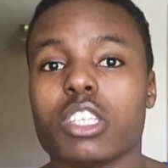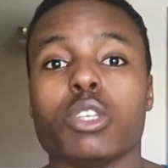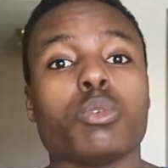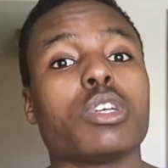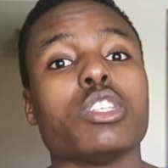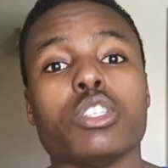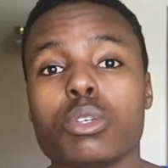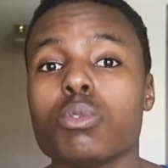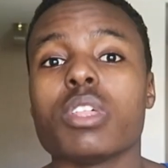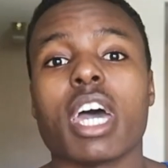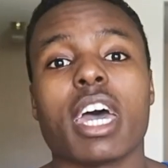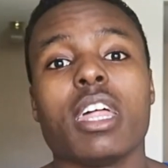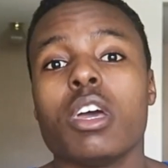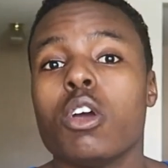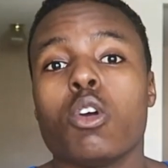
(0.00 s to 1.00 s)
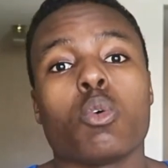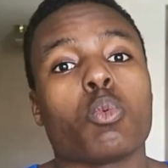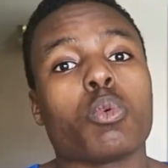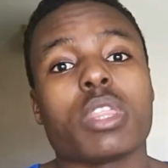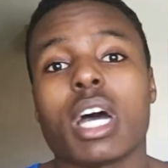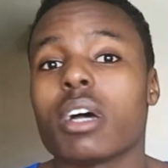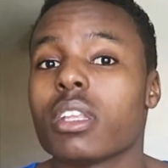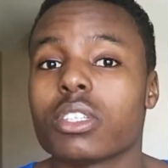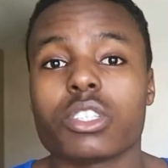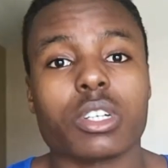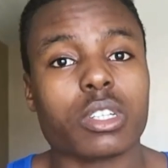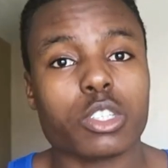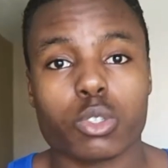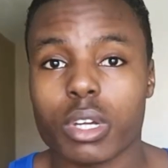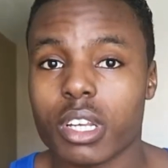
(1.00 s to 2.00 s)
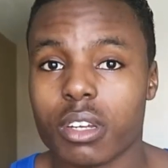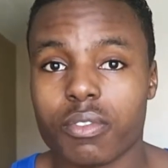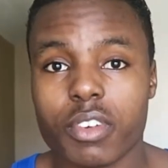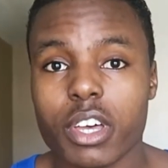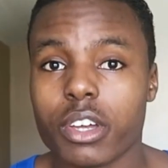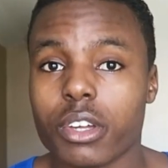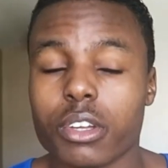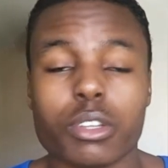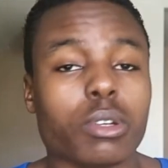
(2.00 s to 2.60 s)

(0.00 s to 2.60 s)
And you can do that without necessarily training to failure.